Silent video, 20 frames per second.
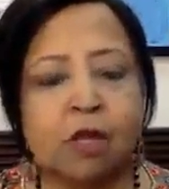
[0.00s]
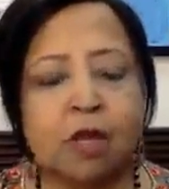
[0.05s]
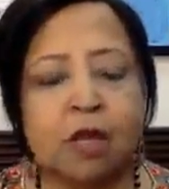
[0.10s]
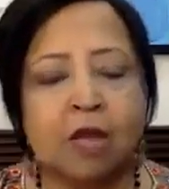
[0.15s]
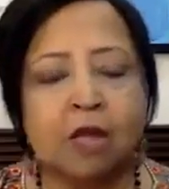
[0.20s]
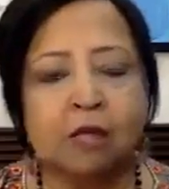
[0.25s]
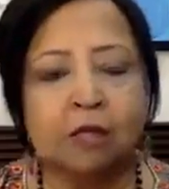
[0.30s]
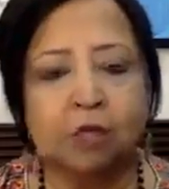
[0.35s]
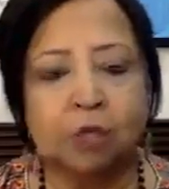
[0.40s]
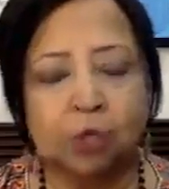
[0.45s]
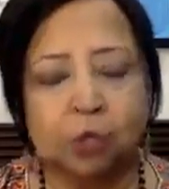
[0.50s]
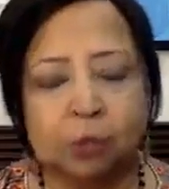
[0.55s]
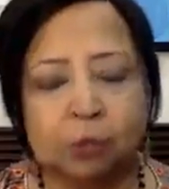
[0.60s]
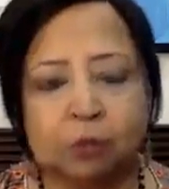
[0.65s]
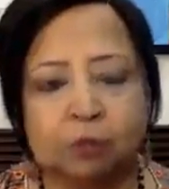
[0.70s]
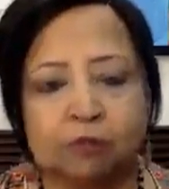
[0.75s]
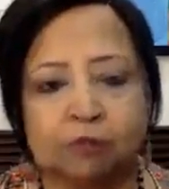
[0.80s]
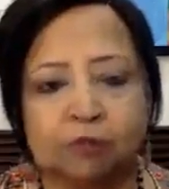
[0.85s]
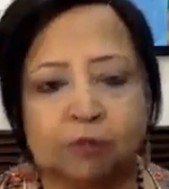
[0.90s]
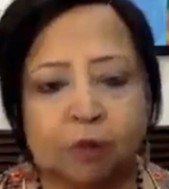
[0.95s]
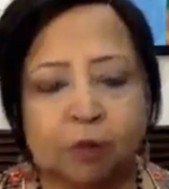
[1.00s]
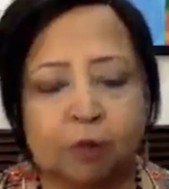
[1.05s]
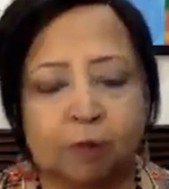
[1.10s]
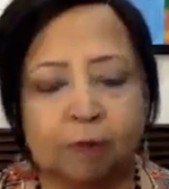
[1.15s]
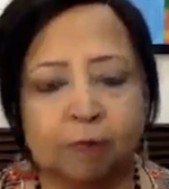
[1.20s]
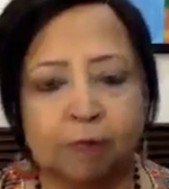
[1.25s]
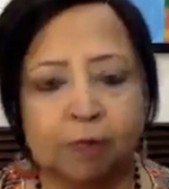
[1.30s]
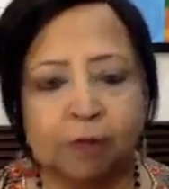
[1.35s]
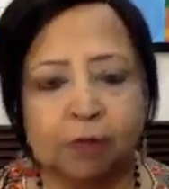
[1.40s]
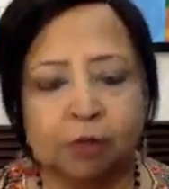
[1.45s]
and the human
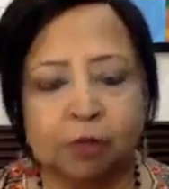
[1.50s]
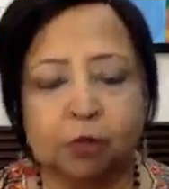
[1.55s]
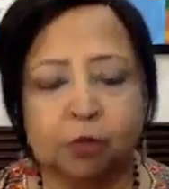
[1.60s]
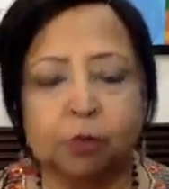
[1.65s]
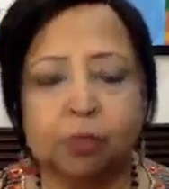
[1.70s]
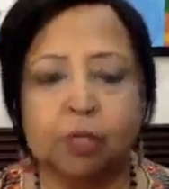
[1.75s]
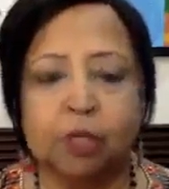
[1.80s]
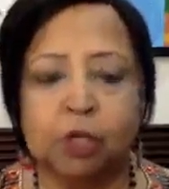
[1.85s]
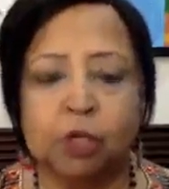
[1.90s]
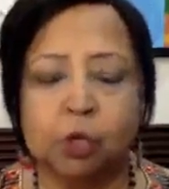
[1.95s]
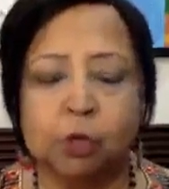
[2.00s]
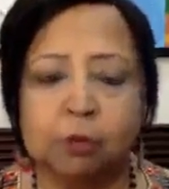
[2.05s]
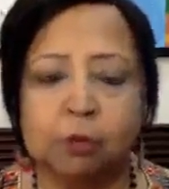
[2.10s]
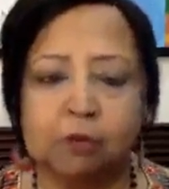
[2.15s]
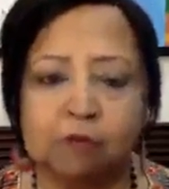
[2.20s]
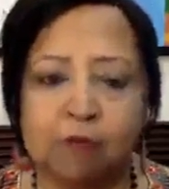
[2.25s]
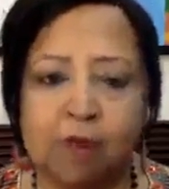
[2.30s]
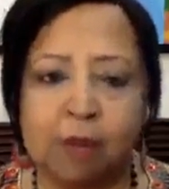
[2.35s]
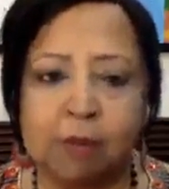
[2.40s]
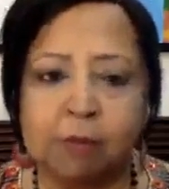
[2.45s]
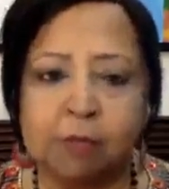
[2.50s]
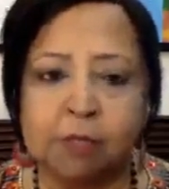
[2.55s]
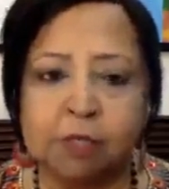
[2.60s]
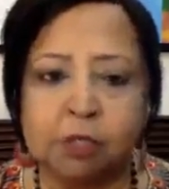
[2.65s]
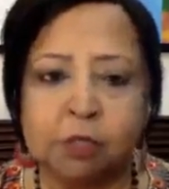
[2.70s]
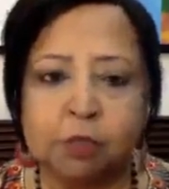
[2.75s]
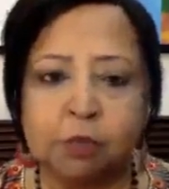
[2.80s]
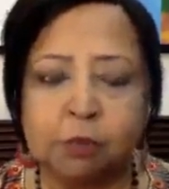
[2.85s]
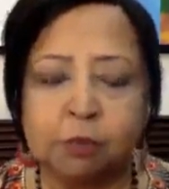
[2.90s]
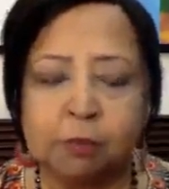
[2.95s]
form through the human vibe
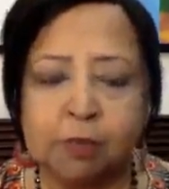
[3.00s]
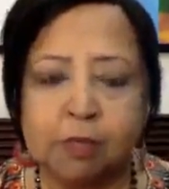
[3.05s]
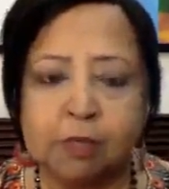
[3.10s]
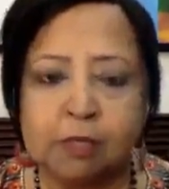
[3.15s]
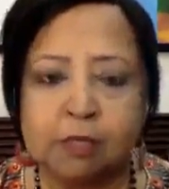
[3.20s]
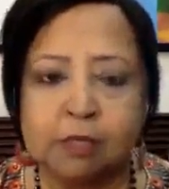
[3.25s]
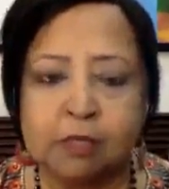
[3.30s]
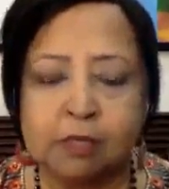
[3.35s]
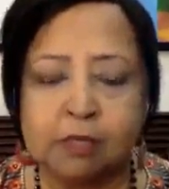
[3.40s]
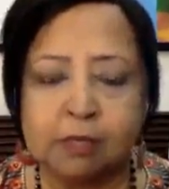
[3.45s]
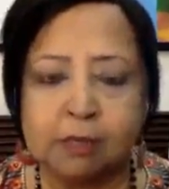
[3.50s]
attunement.